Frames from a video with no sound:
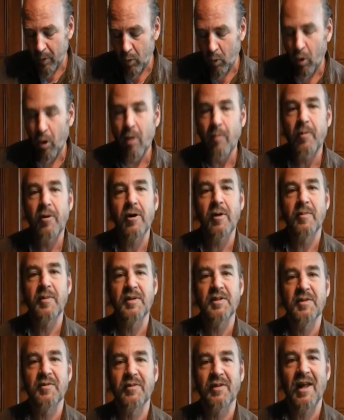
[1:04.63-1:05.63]

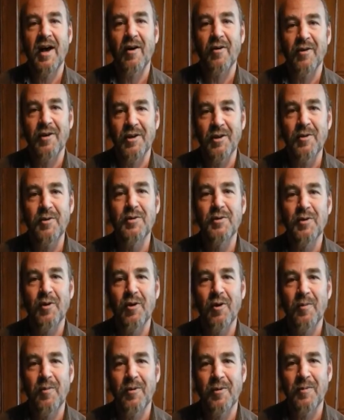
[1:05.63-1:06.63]
All-purpose flour. Use
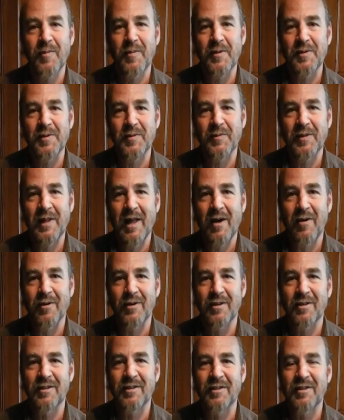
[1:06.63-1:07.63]
all-purpose flour.
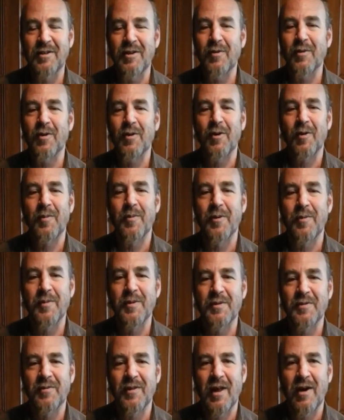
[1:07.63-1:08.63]
Do you know what
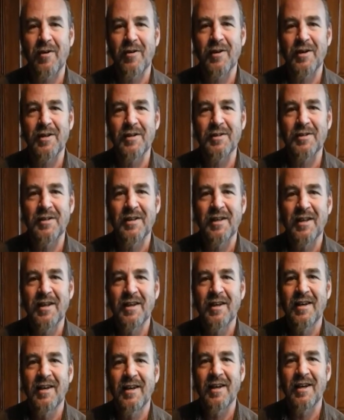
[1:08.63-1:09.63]
all-purpose flour is?
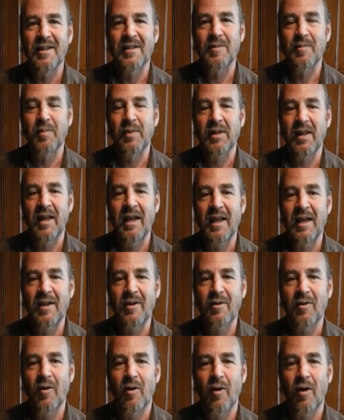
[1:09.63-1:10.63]
It's
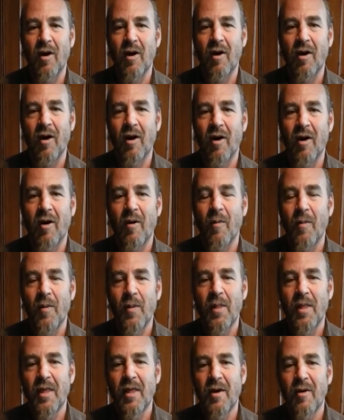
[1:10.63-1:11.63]
plain,
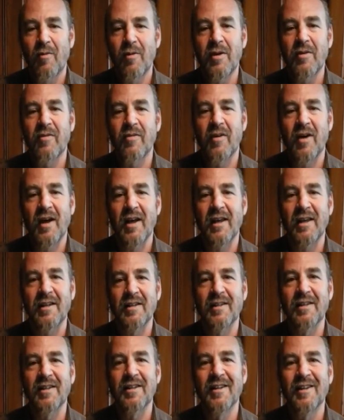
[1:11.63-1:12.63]

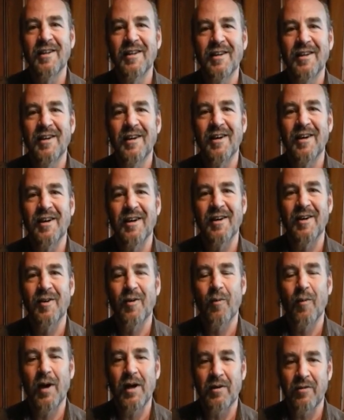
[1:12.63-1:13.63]
refined
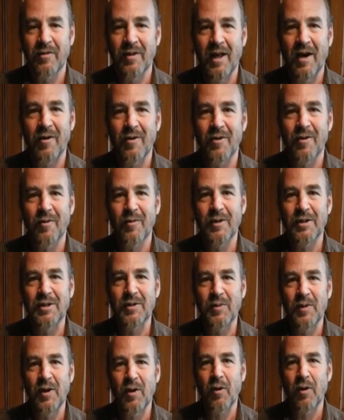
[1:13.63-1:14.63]
white flour,
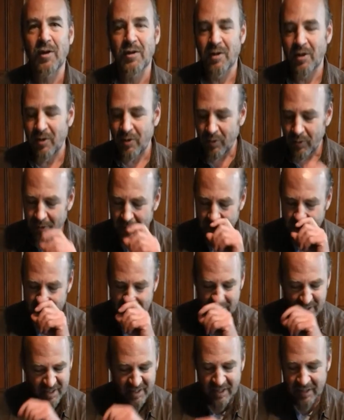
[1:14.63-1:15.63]
which we all know
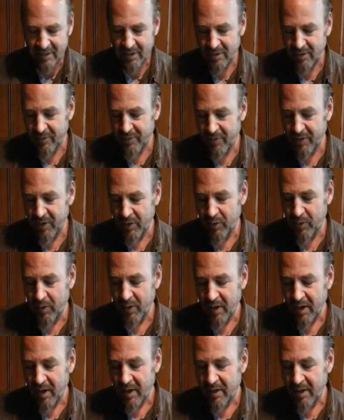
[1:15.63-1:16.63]
is not good for you.
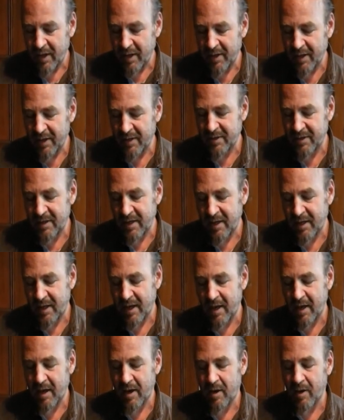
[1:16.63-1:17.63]
Now they
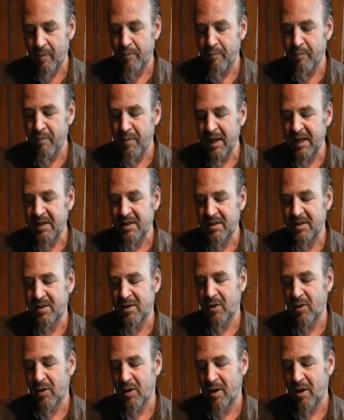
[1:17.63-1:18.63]
say mix
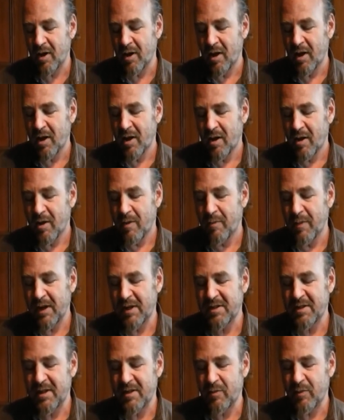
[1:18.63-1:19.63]

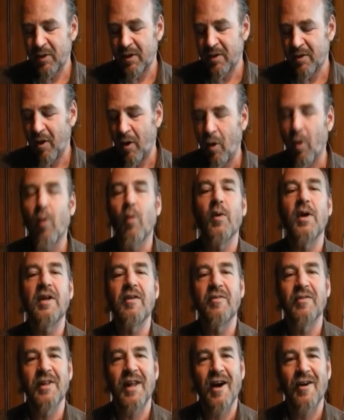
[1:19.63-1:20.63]
it with whole wheat
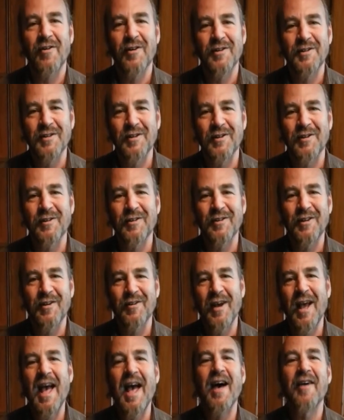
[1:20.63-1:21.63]
flour, so
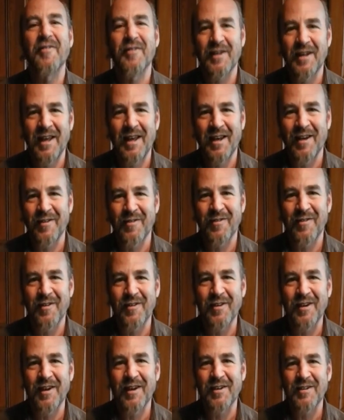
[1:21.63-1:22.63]
half and half.
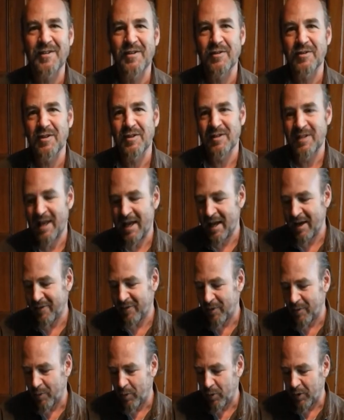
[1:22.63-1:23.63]
Okay, so just
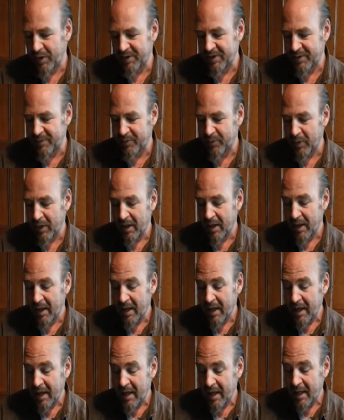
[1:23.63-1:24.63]
half your poison.
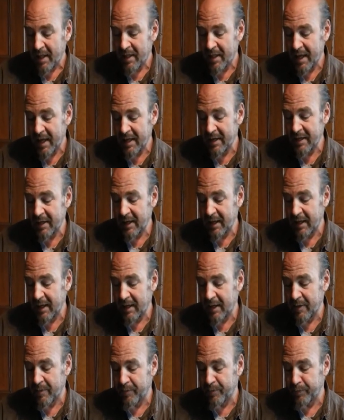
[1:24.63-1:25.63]
Then
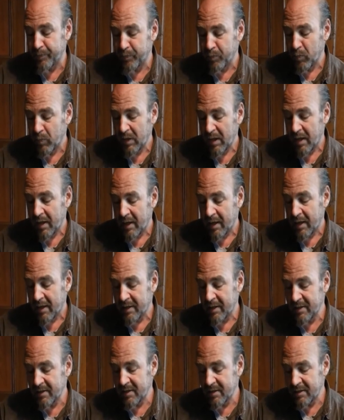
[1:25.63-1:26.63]

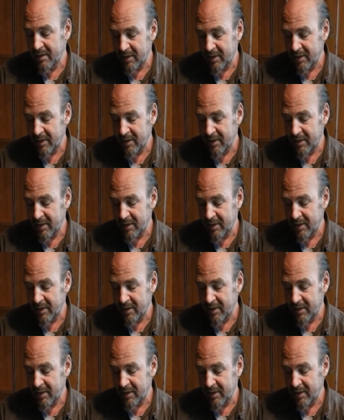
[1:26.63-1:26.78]
this is